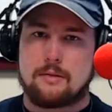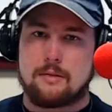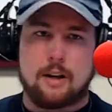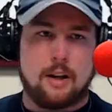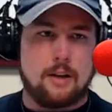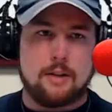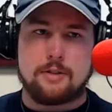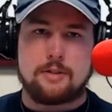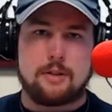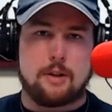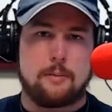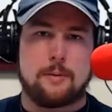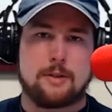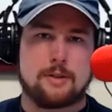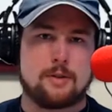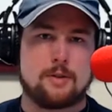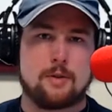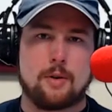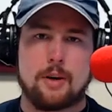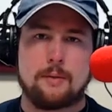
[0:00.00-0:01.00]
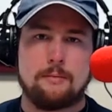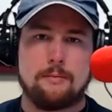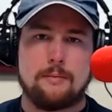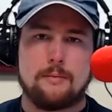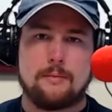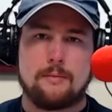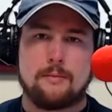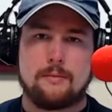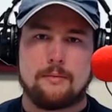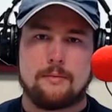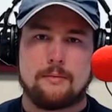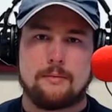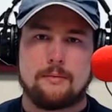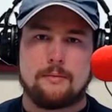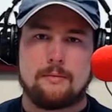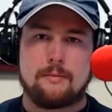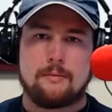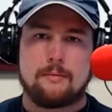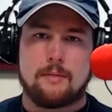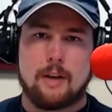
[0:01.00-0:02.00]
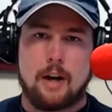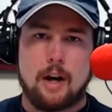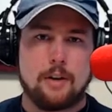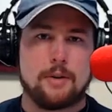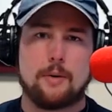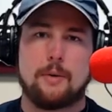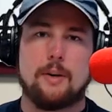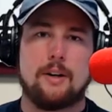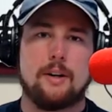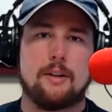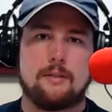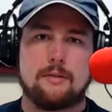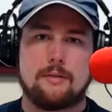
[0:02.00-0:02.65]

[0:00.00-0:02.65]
I'll interpret his dream. I'll do it.